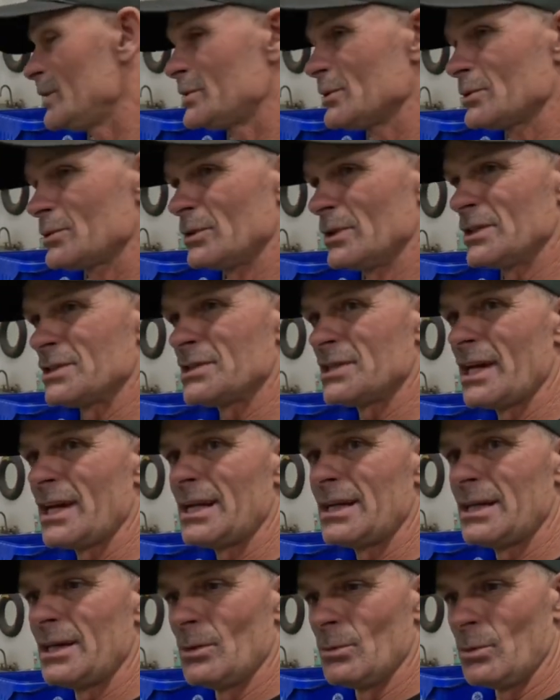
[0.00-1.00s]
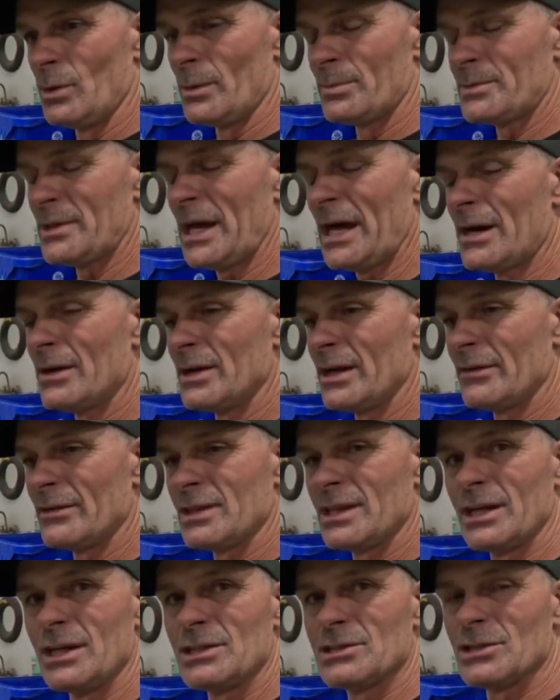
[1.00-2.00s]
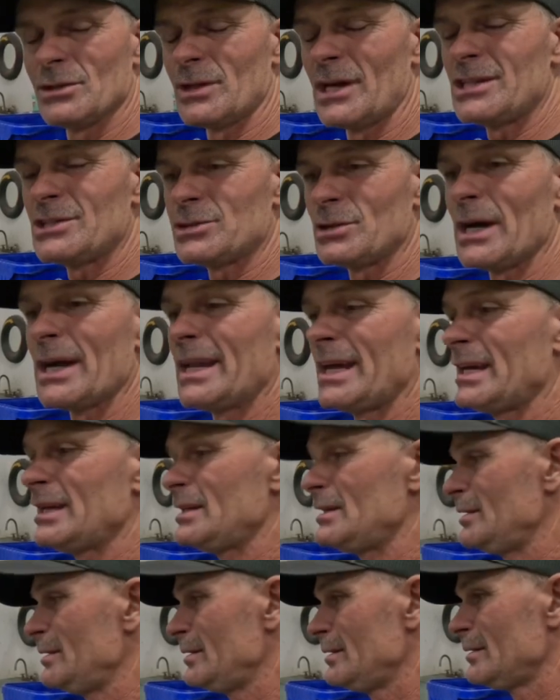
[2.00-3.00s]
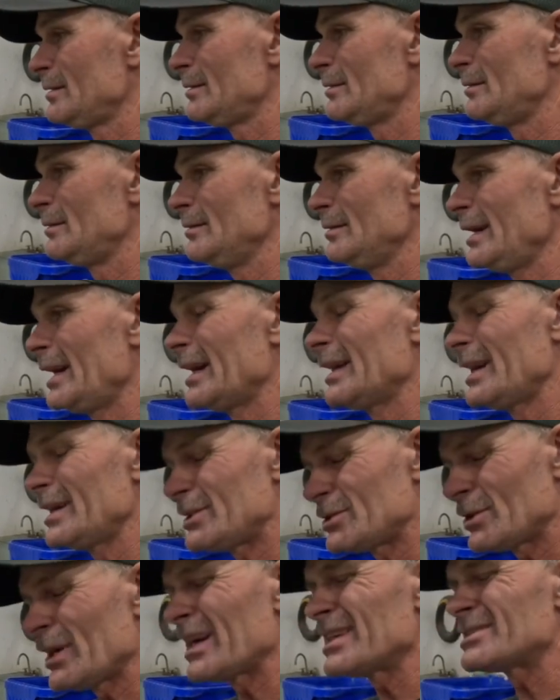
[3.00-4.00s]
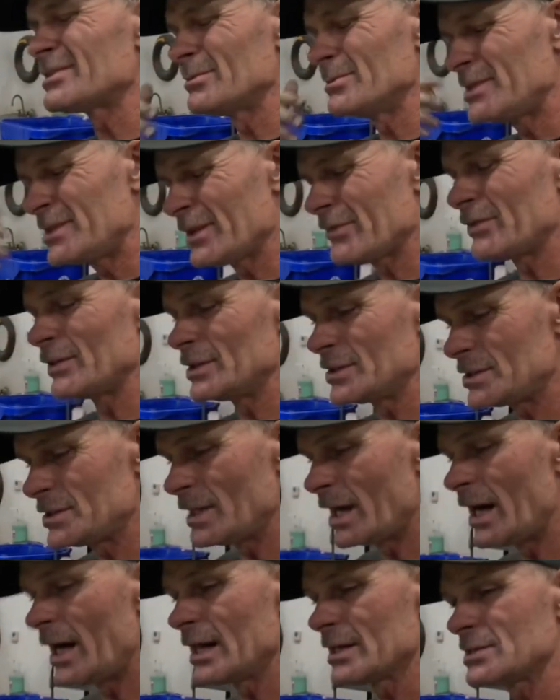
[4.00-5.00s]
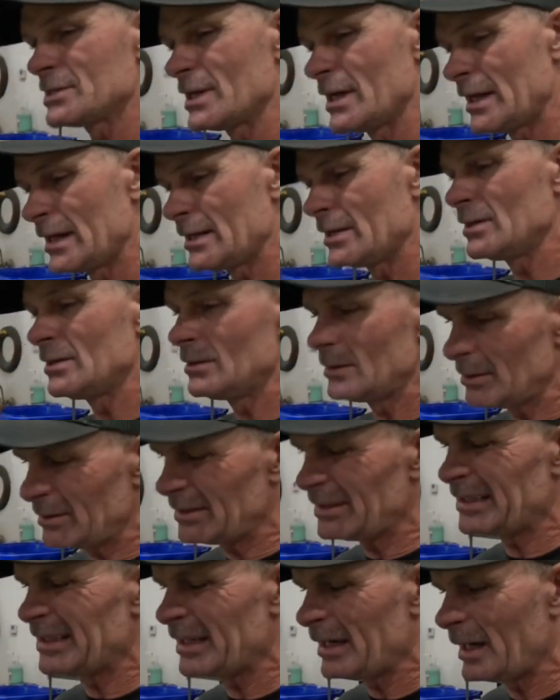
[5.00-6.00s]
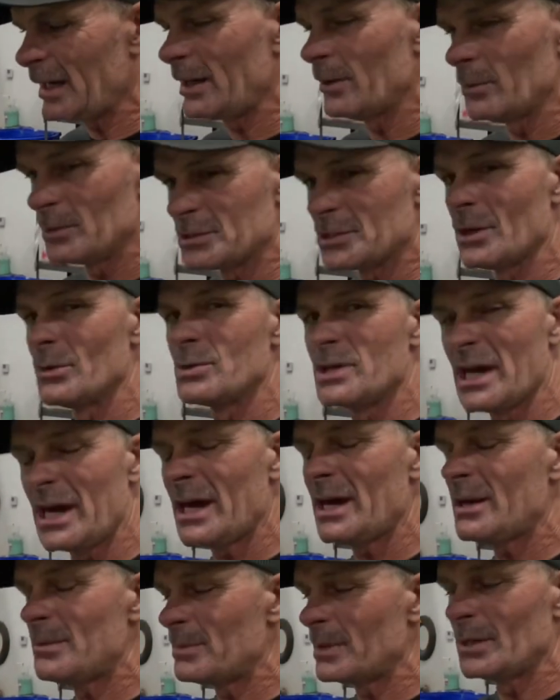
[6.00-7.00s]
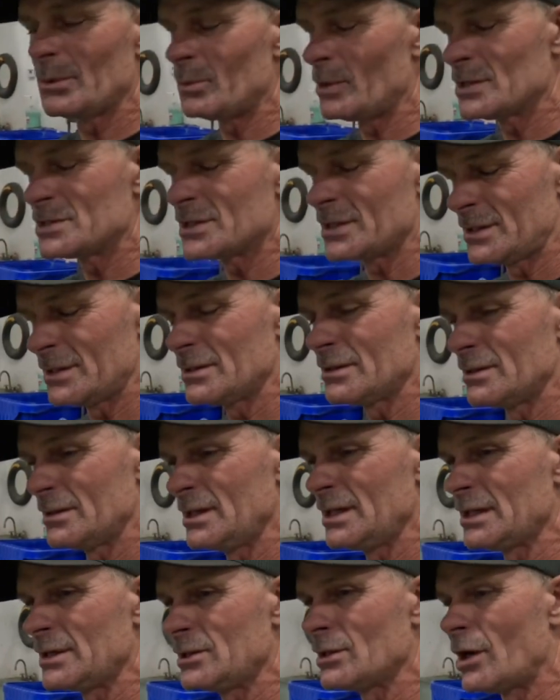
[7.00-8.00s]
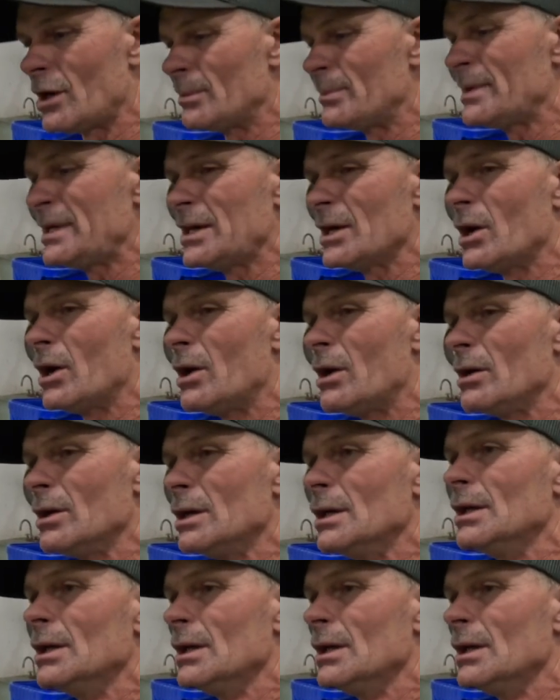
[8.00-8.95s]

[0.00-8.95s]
which was real sandy and whooped out and everything. So they tried they tried some different shocks that, yeah, it was okay, but it wasn't the end all be all.